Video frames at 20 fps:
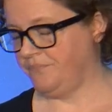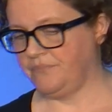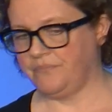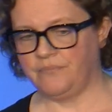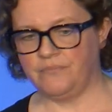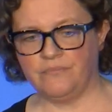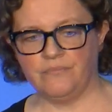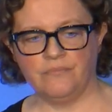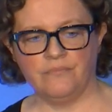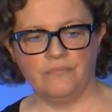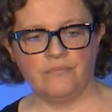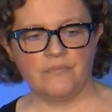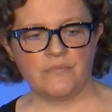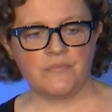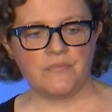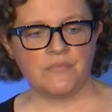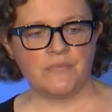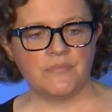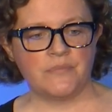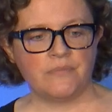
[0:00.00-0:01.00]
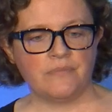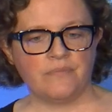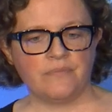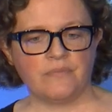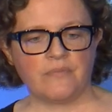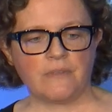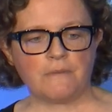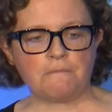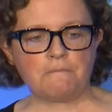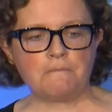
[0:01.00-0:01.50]

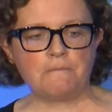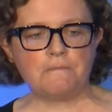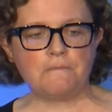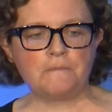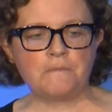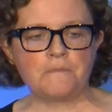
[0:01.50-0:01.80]
[no speech]